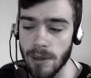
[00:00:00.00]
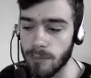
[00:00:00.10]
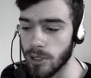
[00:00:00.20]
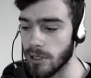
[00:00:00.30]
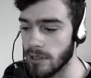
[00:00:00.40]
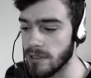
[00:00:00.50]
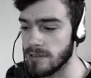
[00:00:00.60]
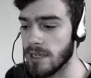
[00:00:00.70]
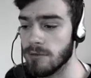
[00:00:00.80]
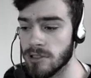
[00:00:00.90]
But this
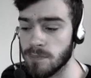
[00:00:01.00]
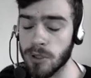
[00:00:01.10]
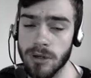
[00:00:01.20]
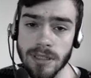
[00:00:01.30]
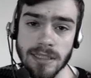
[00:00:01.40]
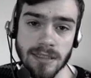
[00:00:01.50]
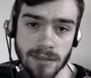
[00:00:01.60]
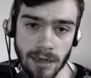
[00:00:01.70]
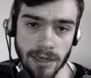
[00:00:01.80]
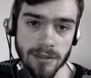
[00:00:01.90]
deck was purely
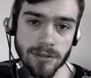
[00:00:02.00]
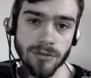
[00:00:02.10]
designed